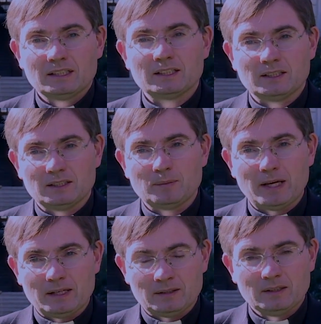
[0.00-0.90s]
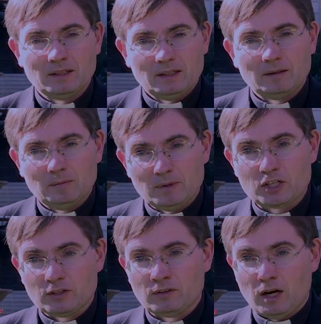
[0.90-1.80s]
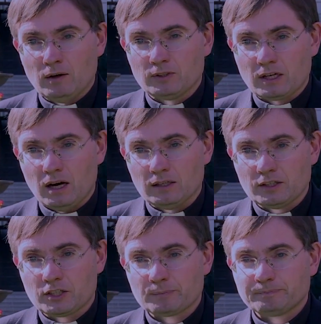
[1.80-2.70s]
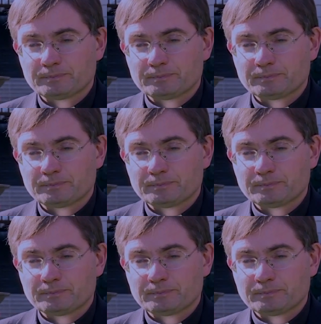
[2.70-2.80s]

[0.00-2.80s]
the main mission of the college.